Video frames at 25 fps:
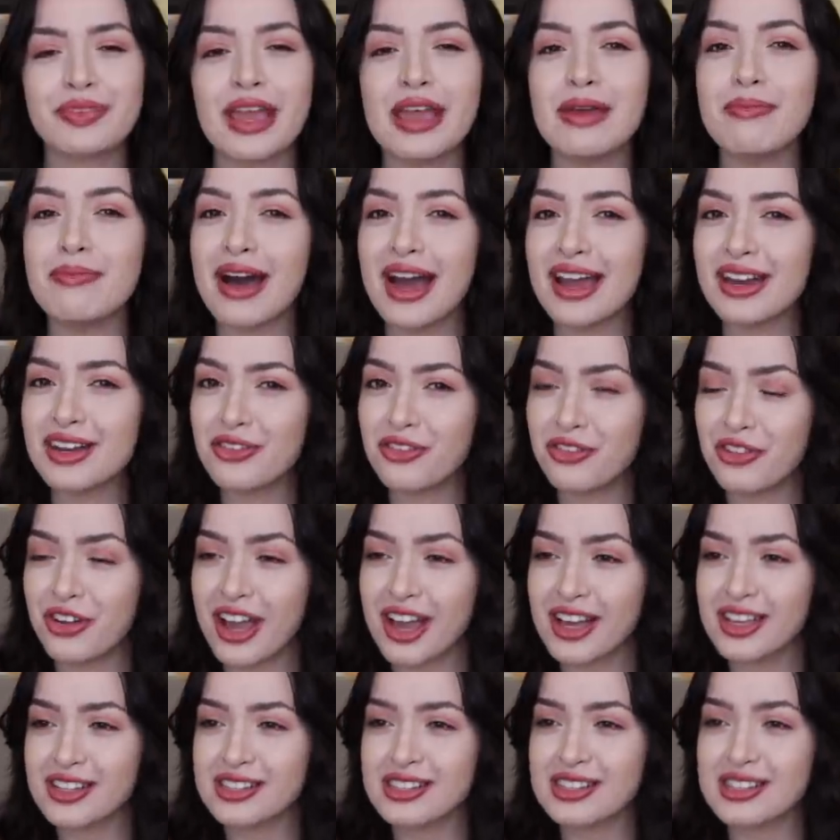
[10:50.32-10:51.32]
In my
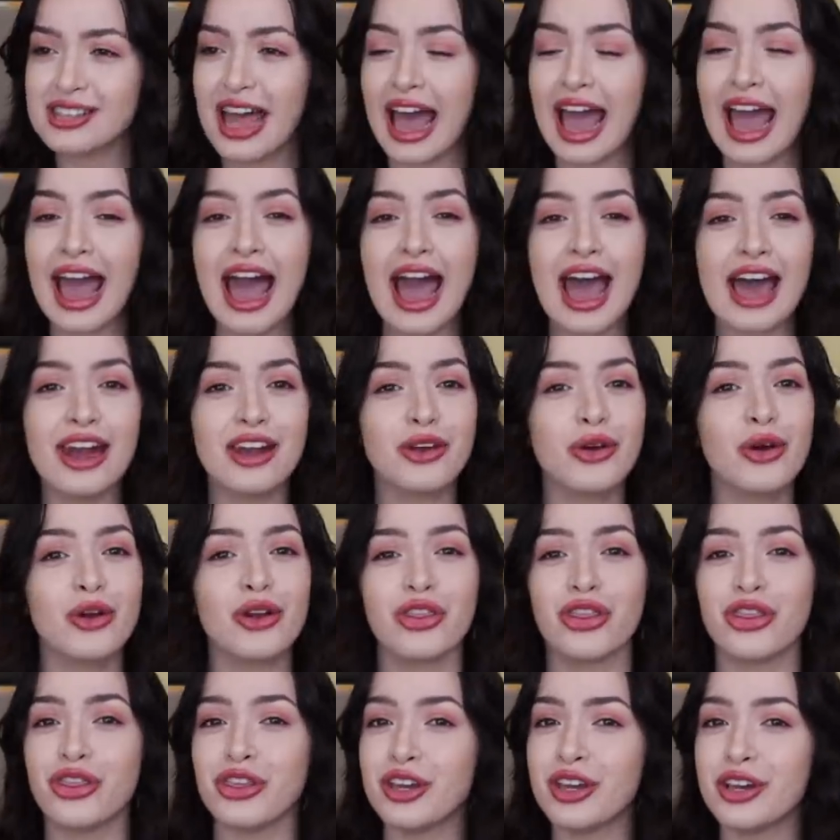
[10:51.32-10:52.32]
defense, I had to go
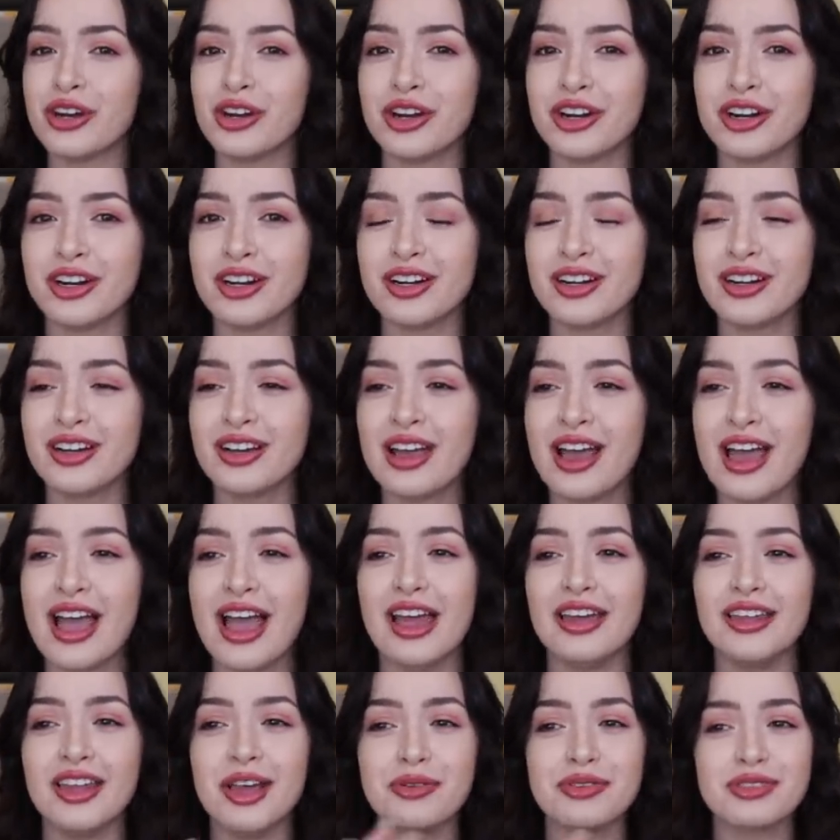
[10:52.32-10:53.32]
to theater
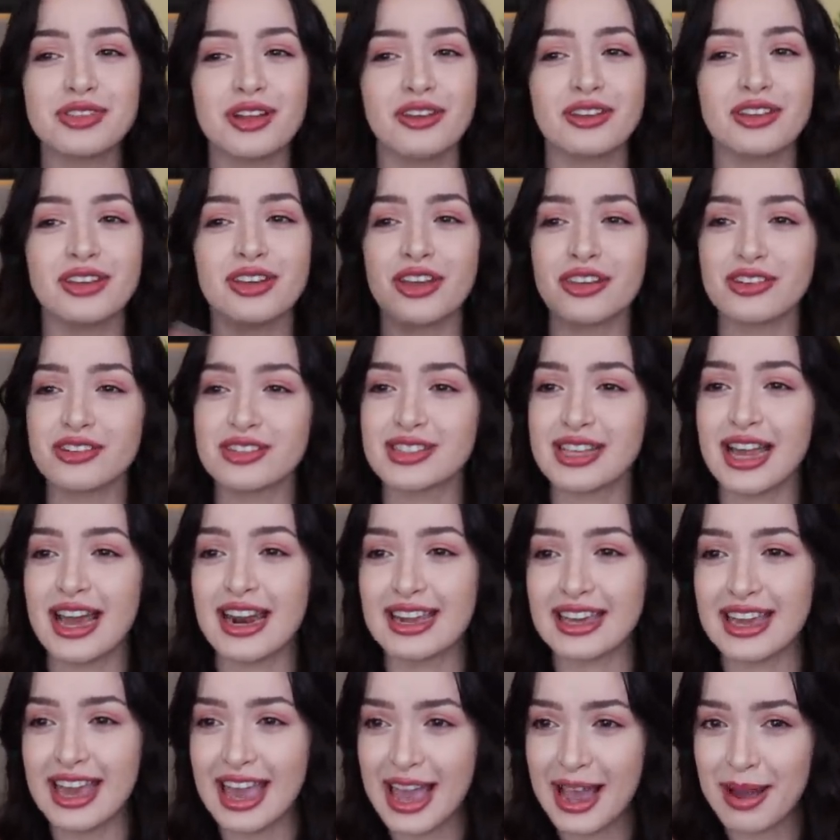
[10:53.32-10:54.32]
and that was on the other
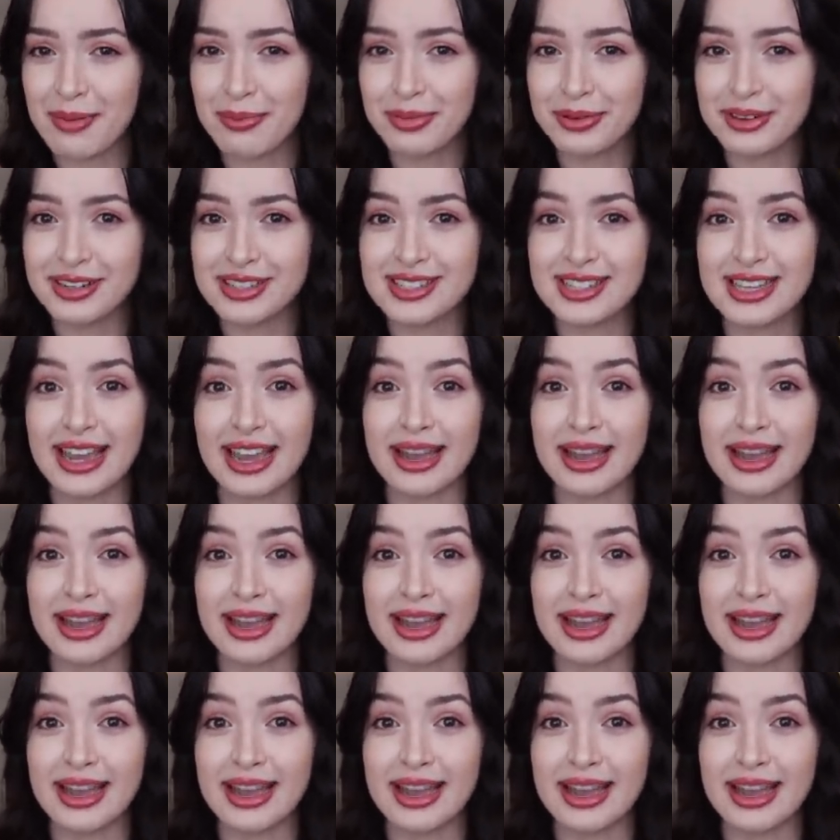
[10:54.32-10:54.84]
side of campus.